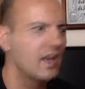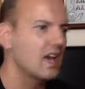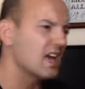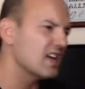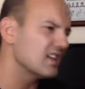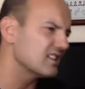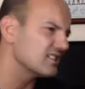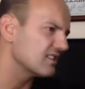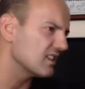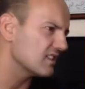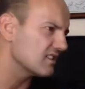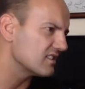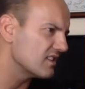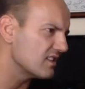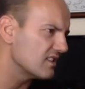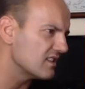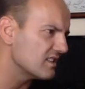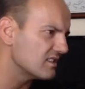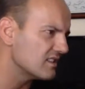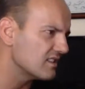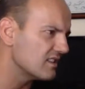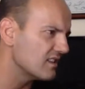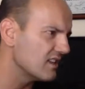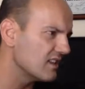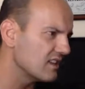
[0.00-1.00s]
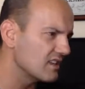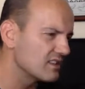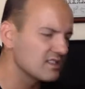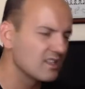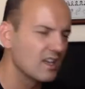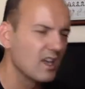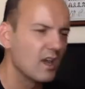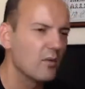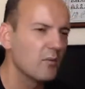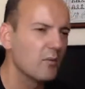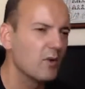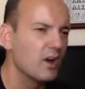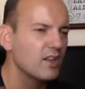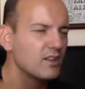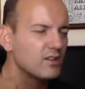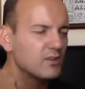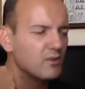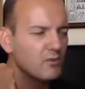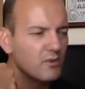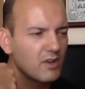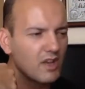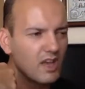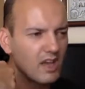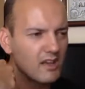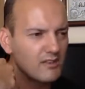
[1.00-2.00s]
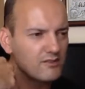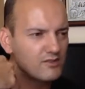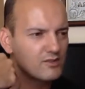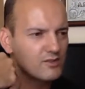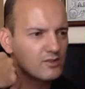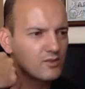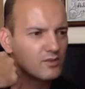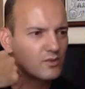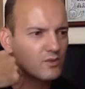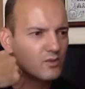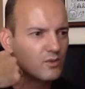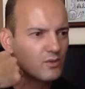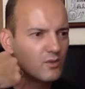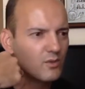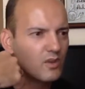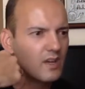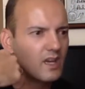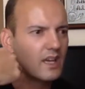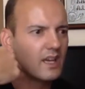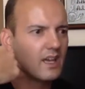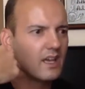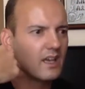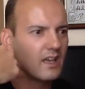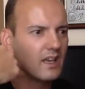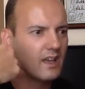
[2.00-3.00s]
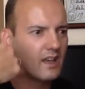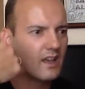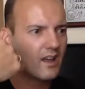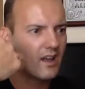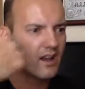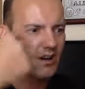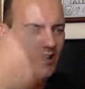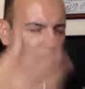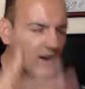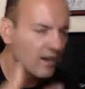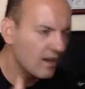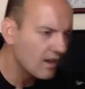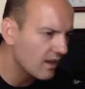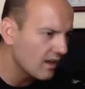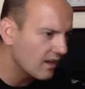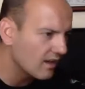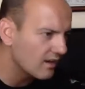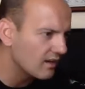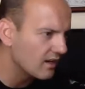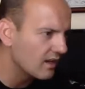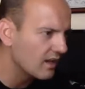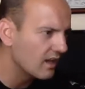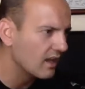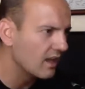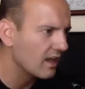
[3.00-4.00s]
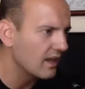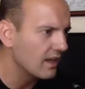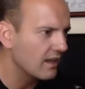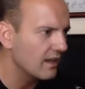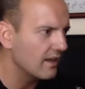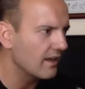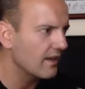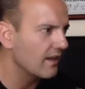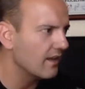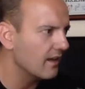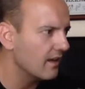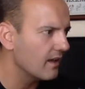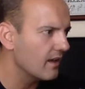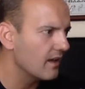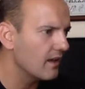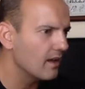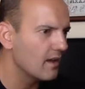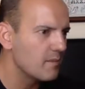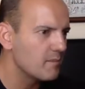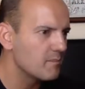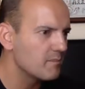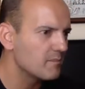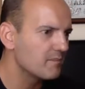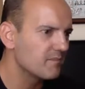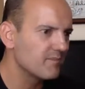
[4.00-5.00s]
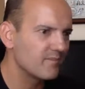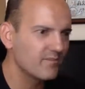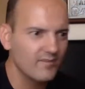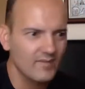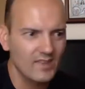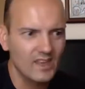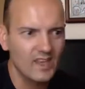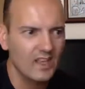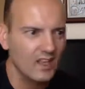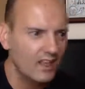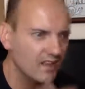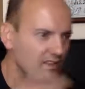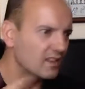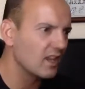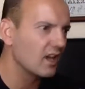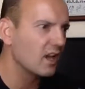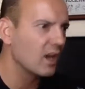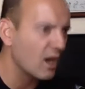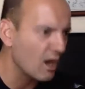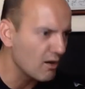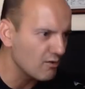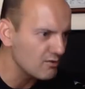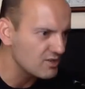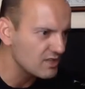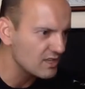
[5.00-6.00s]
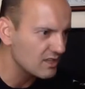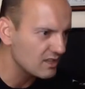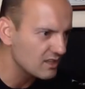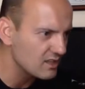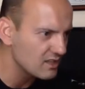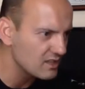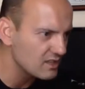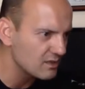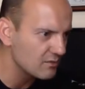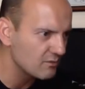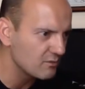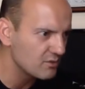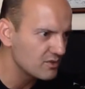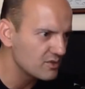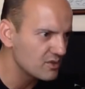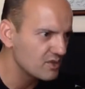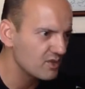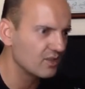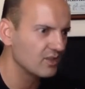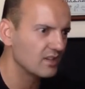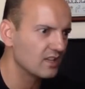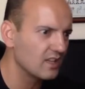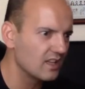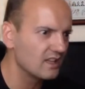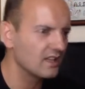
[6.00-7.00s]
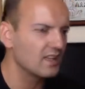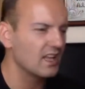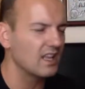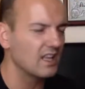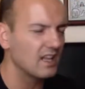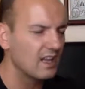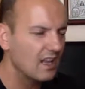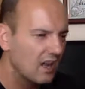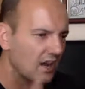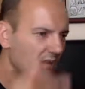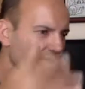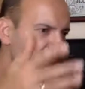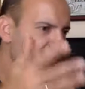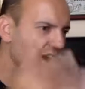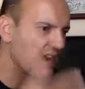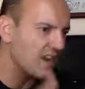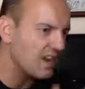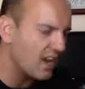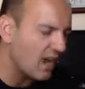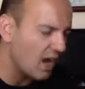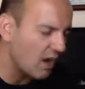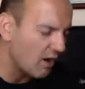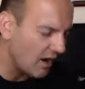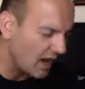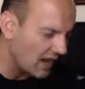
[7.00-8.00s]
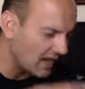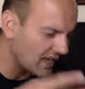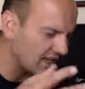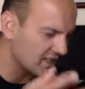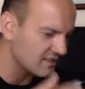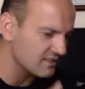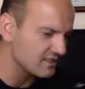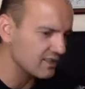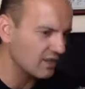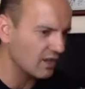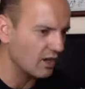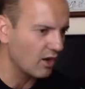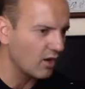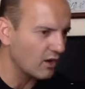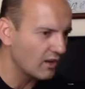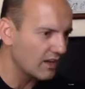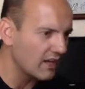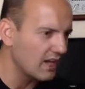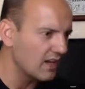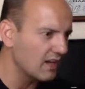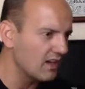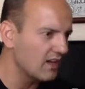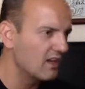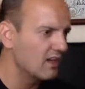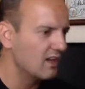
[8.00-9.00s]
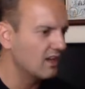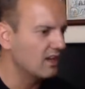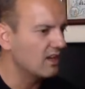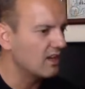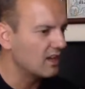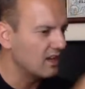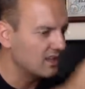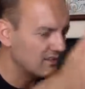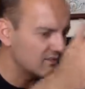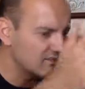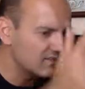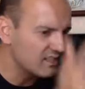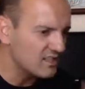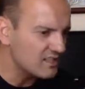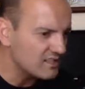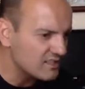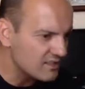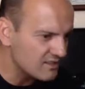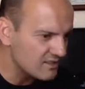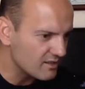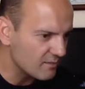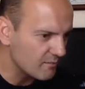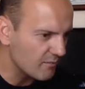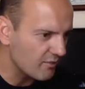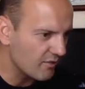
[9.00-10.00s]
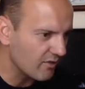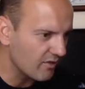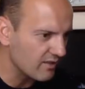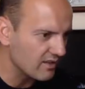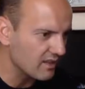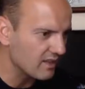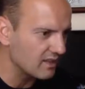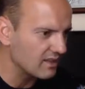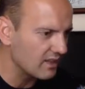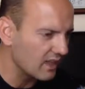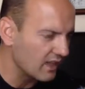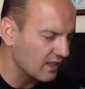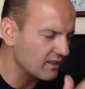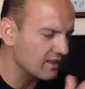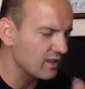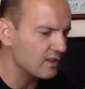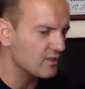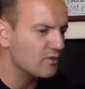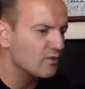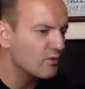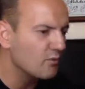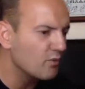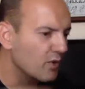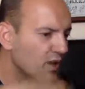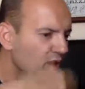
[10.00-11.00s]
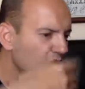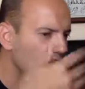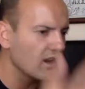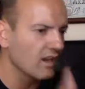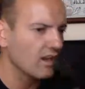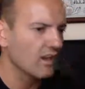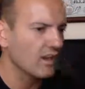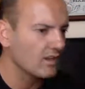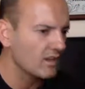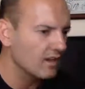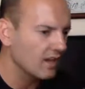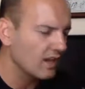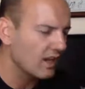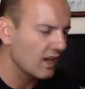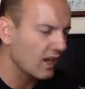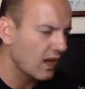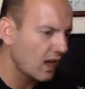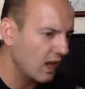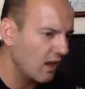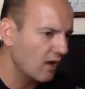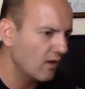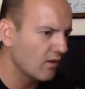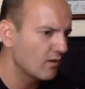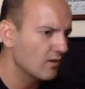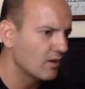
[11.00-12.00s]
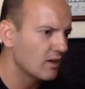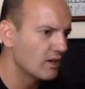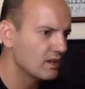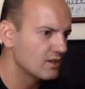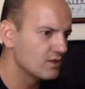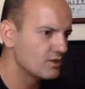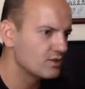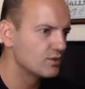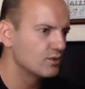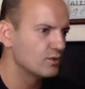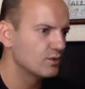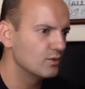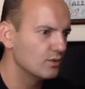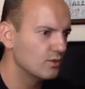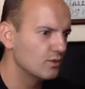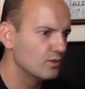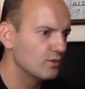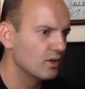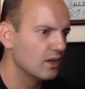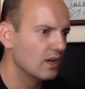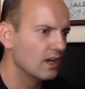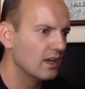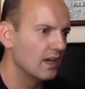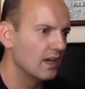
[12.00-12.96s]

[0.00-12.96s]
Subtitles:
statistics? Why do we have to learn the Gaussian distribution?" Then right now I can say, okay, this is a project, and then you will learn how to